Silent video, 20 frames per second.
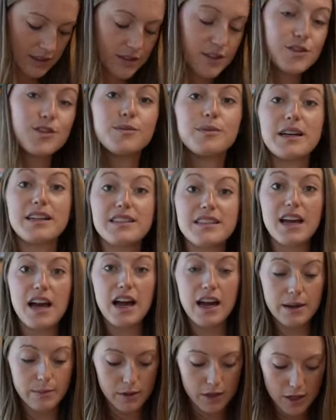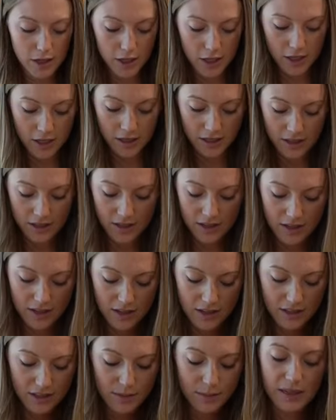to my timer
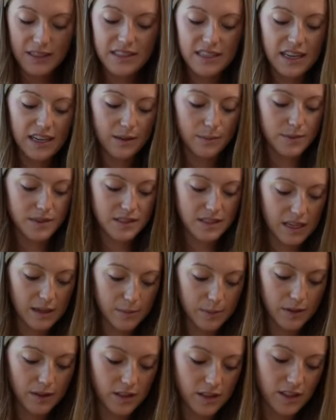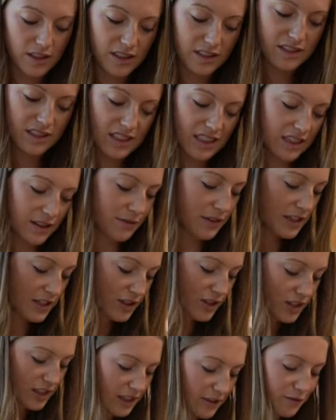to my tape stapler, and then
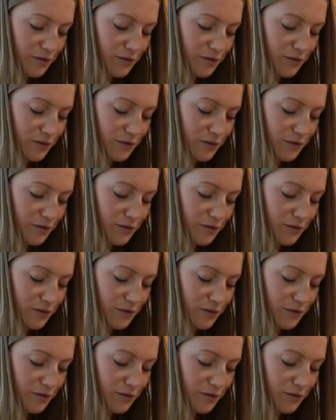eventually it